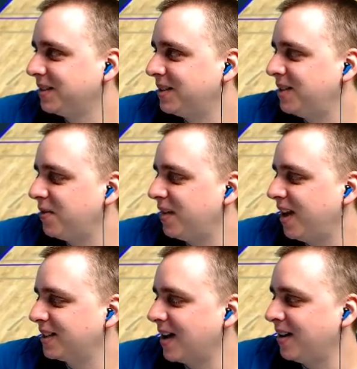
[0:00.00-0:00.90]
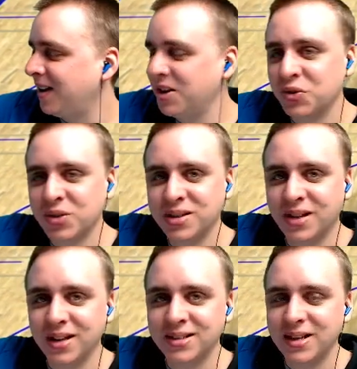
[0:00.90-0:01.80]
Stephen A. has got an
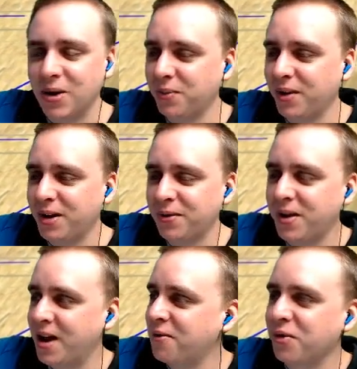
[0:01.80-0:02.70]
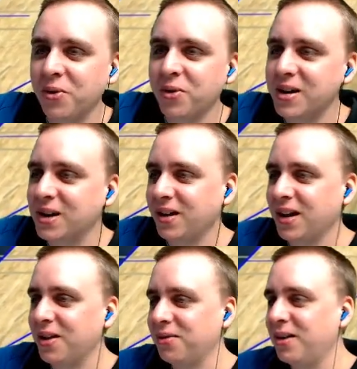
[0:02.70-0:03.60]
interesting soundbite every week in the
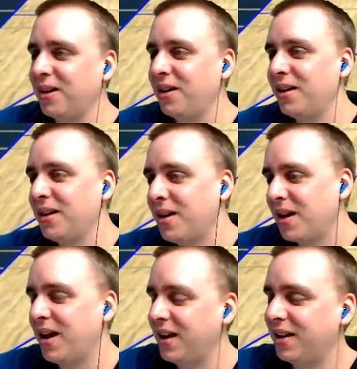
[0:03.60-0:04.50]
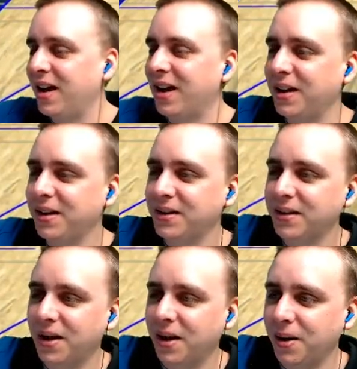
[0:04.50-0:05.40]
NFL. And yeah,
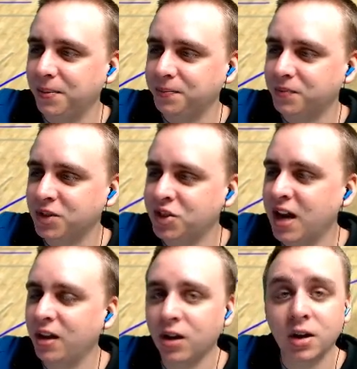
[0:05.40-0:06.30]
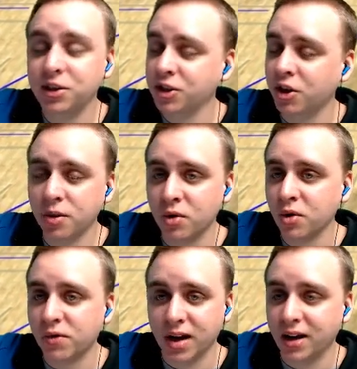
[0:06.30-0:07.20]
Zeitler, that's a good
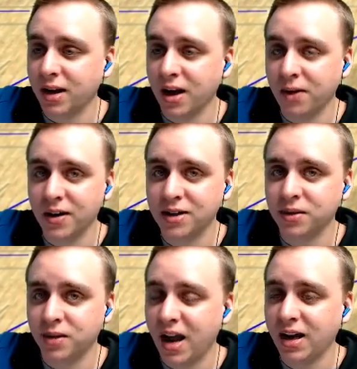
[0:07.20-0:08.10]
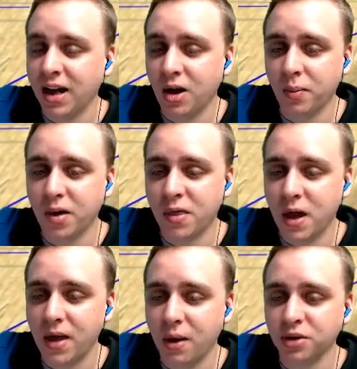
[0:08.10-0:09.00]
move. They got to get offensive line help. I
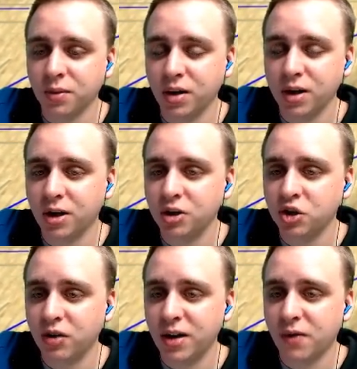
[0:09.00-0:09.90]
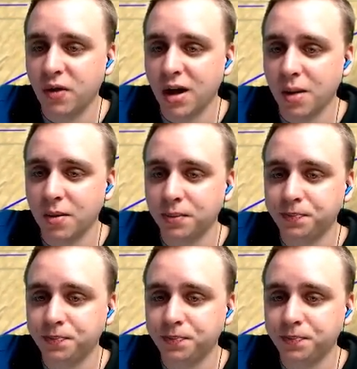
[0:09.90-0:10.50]
thought that was a pretty good trade for them.